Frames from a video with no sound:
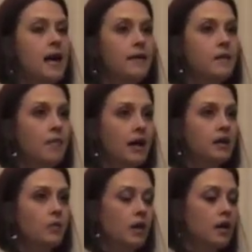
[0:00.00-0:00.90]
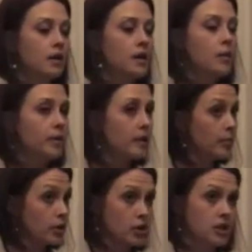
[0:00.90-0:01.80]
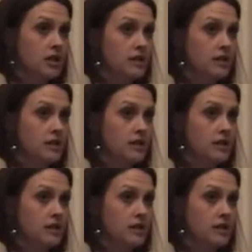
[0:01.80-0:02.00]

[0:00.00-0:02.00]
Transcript: And the money one, being pushy,